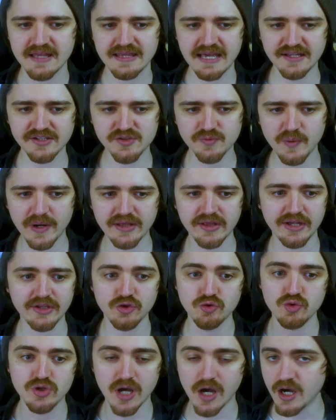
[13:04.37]
That's when
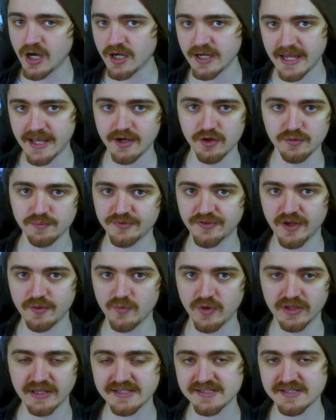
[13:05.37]
like you can't help someone.